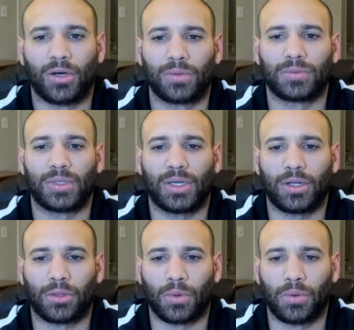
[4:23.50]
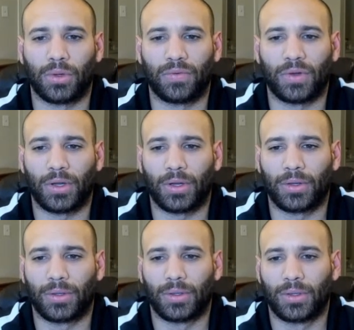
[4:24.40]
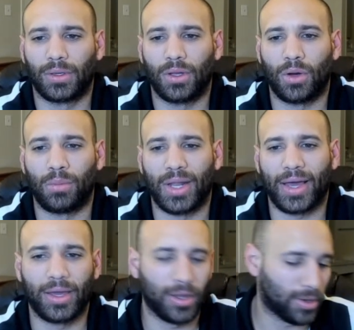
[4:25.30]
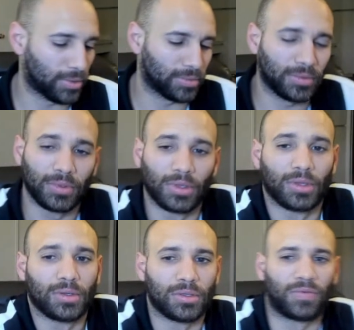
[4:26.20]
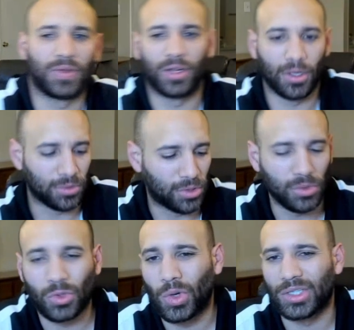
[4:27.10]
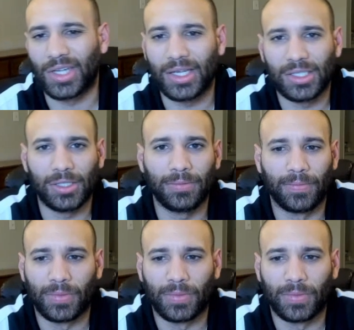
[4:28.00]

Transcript: know, in the throat of, you know, black here, on defending those two squares nicely.